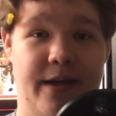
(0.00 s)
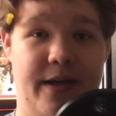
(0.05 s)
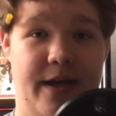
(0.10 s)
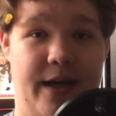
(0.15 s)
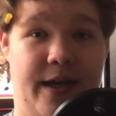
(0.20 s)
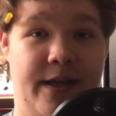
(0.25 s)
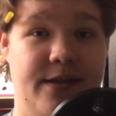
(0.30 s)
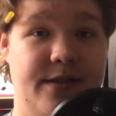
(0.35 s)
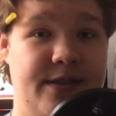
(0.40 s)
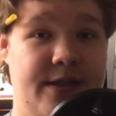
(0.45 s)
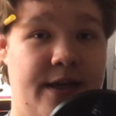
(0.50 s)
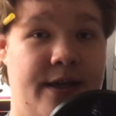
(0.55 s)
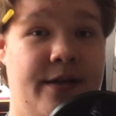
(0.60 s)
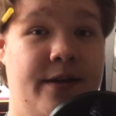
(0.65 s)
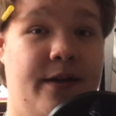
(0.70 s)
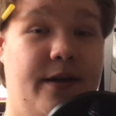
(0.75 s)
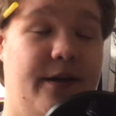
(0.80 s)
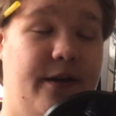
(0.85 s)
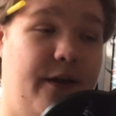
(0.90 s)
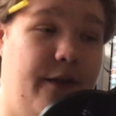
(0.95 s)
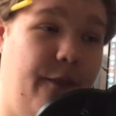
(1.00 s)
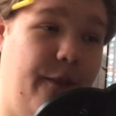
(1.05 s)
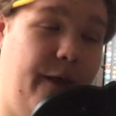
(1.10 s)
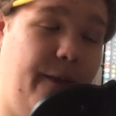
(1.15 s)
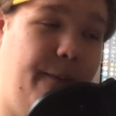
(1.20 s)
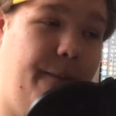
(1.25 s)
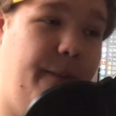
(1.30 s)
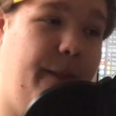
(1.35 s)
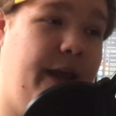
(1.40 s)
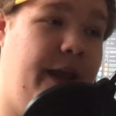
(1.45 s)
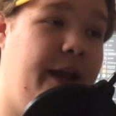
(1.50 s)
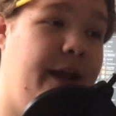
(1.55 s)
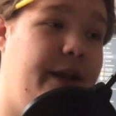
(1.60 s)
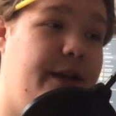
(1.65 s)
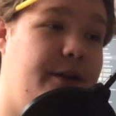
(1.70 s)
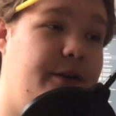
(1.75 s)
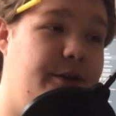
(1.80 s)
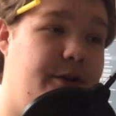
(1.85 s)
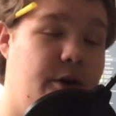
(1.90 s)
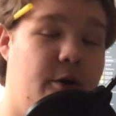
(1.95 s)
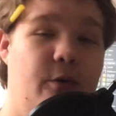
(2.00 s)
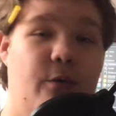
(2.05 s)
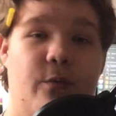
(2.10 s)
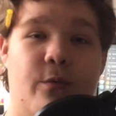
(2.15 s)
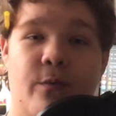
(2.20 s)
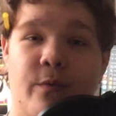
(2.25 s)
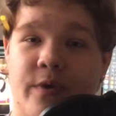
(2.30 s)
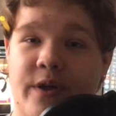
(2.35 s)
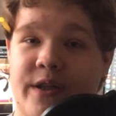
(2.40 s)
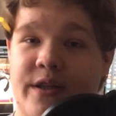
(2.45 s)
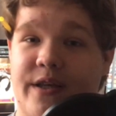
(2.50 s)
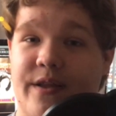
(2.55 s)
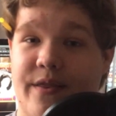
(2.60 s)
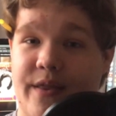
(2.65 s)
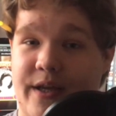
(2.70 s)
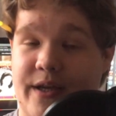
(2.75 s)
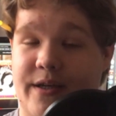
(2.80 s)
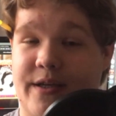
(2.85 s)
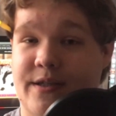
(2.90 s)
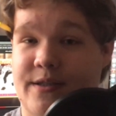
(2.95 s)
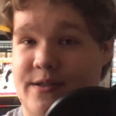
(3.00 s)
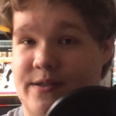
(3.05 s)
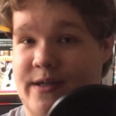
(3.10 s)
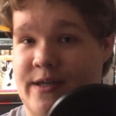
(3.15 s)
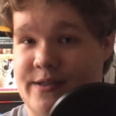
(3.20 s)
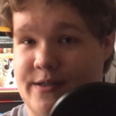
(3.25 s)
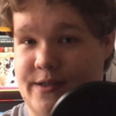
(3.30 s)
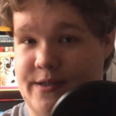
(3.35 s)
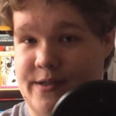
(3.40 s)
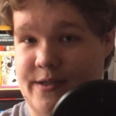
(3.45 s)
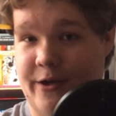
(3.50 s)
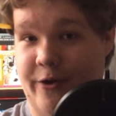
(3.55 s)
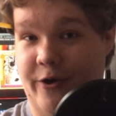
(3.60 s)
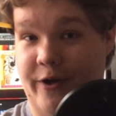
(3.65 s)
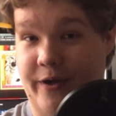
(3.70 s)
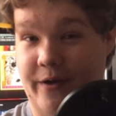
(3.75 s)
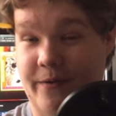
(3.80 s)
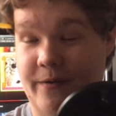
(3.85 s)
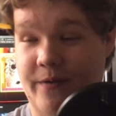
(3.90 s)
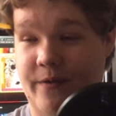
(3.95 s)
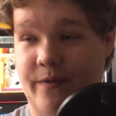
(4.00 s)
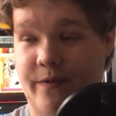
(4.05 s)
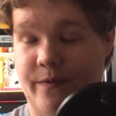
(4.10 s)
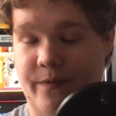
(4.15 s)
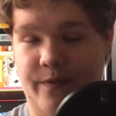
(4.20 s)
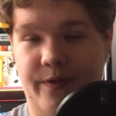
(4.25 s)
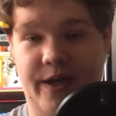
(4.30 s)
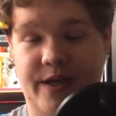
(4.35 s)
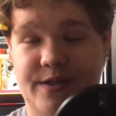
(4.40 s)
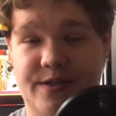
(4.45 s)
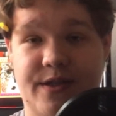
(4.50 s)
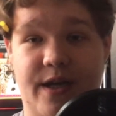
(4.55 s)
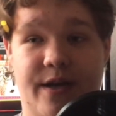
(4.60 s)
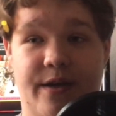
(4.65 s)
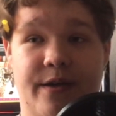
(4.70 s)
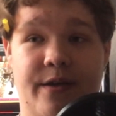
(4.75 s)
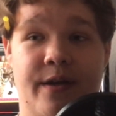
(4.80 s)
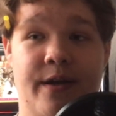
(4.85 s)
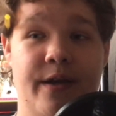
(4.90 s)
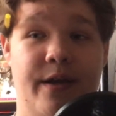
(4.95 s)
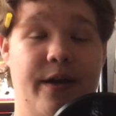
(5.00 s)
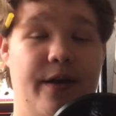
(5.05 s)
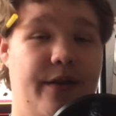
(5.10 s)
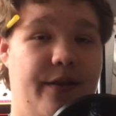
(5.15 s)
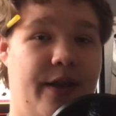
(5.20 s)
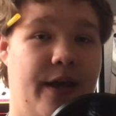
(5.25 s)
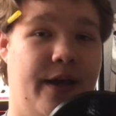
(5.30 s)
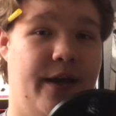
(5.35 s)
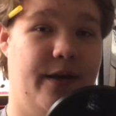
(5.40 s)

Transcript: and said that they don't really think it's necessary. They stated that